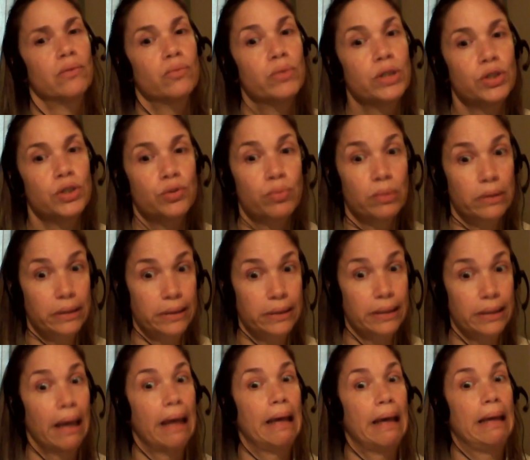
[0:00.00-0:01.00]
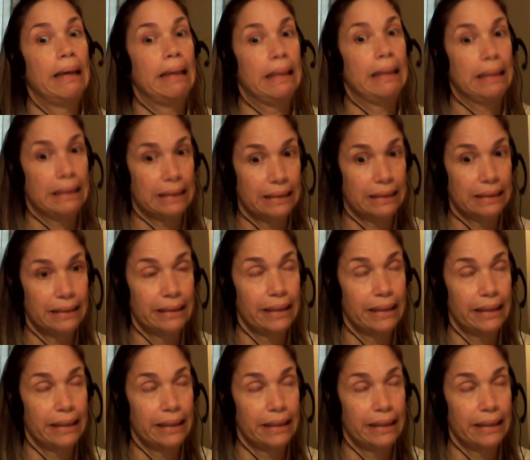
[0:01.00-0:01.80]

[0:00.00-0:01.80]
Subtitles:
which was like